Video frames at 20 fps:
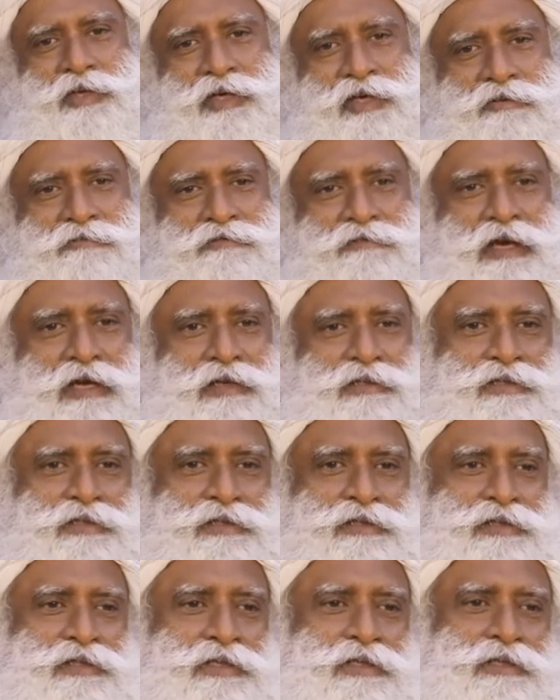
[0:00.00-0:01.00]

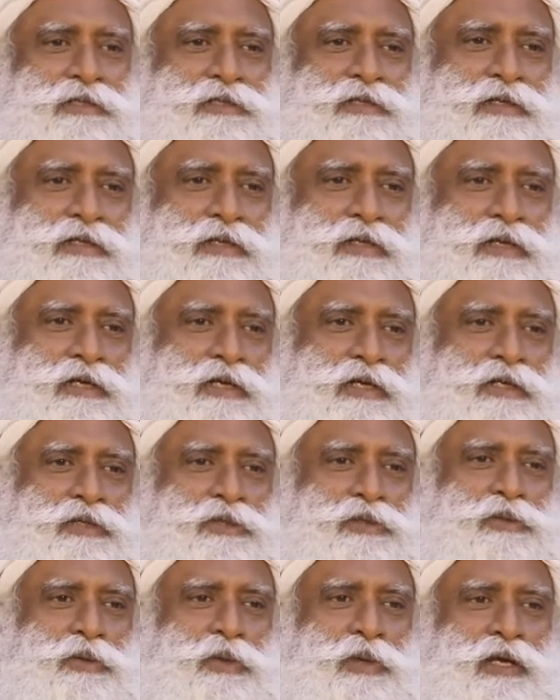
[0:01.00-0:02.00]
factors in
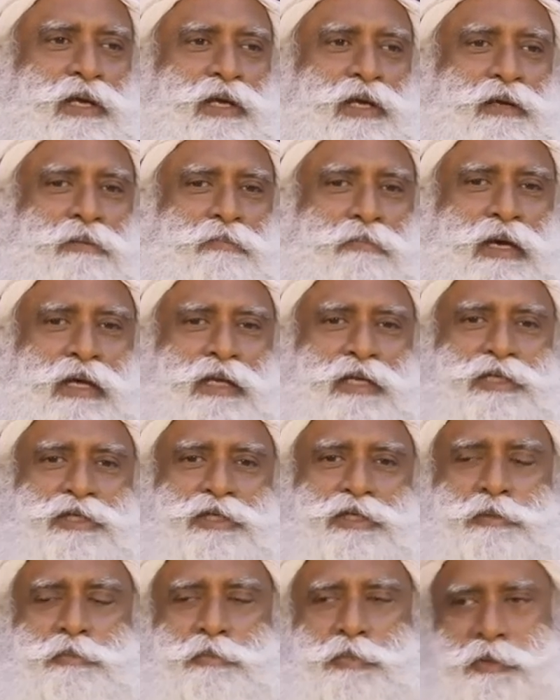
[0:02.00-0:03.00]
controlling and
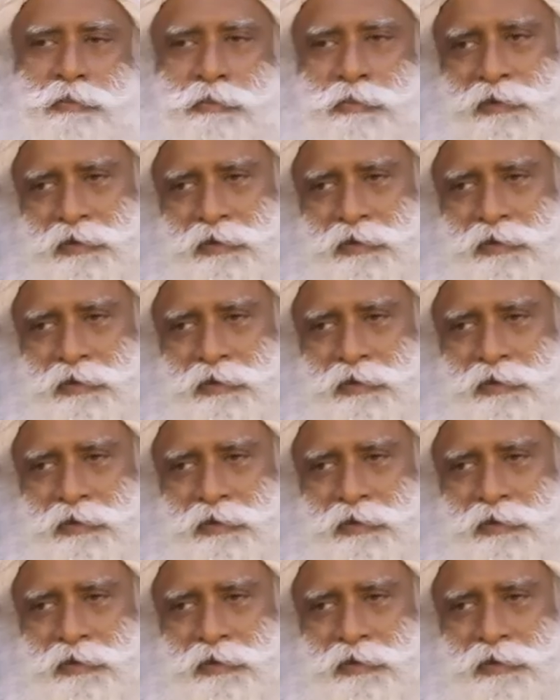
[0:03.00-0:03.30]
managing people.